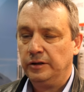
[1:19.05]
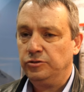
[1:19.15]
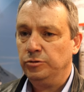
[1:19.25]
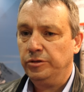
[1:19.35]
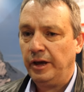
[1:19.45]

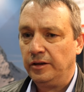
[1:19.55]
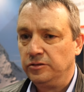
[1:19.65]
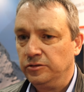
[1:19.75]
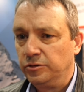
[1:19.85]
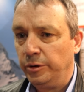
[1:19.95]

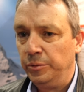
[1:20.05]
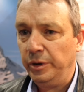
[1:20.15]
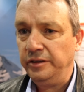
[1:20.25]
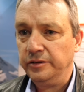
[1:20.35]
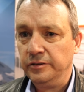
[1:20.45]
2,000 square
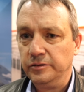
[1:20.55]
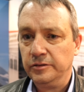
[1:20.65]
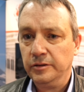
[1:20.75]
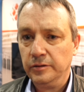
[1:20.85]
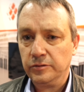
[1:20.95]

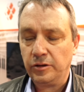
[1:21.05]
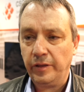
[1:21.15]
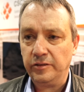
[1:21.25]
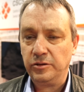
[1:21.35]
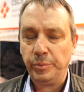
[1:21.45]
meters. So
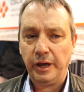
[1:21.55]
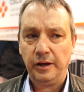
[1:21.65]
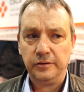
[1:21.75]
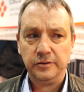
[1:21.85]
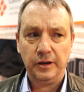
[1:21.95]
that's
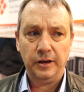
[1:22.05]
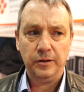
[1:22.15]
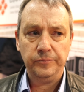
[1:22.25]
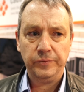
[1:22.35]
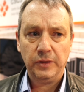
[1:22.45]

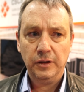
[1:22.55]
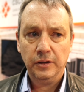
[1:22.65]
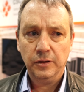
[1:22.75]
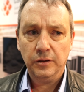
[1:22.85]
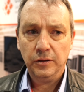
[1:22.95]
about
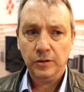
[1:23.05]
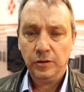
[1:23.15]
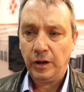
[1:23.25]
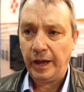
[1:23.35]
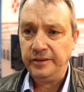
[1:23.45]

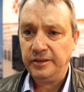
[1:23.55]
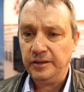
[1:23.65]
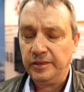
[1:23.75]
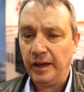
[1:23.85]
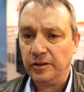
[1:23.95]

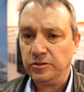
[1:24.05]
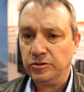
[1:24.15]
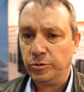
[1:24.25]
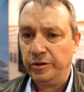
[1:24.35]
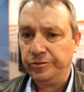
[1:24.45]
18,000
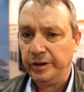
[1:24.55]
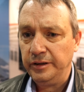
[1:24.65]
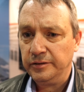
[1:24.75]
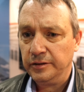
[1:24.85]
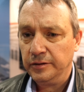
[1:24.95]
square feet.